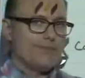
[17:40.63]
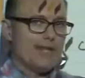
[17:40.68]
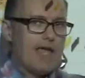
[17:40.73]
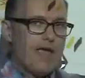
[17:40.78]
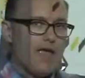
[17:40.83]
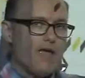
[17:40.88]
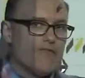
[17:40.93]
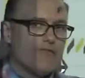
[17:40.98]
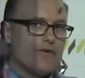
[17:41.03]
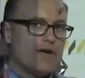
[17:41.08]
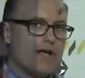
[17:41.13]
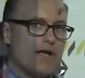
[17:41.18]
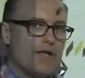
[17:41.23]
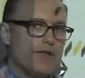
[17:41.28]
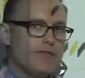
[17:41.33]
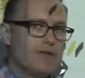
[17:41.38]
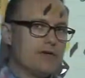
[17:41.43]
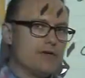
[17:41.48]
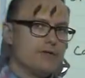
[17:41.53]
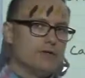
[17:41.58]
Every
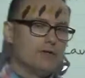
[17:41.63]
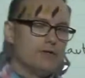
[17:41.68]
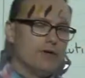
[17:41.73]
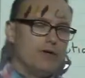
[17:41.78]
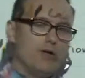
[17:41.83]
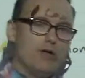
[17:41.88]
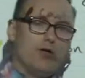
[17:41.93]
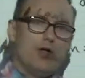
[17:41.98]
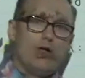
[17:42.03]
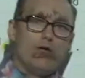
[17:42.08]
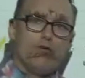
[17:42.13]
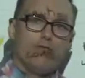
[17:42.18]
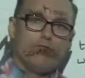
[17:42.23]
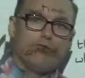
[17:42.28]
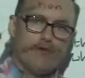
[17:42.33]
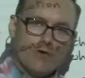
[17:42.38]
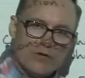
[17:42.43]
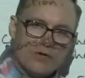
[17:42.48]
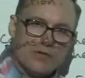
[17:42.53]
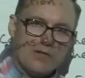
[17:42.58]
other
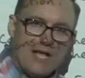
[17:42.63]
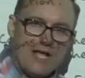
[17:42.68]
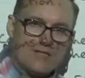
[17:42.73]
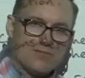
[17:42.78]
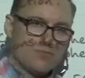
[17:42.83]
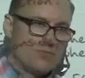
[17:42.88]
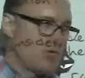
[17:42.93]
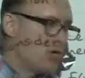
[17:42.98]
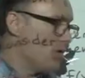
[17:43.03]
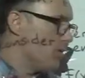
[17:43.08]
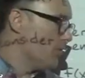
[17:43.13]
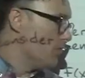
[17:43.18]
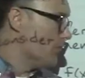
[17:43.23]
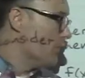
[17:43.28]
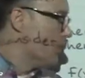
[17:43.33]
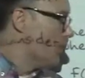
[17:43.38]
vertical asymptote,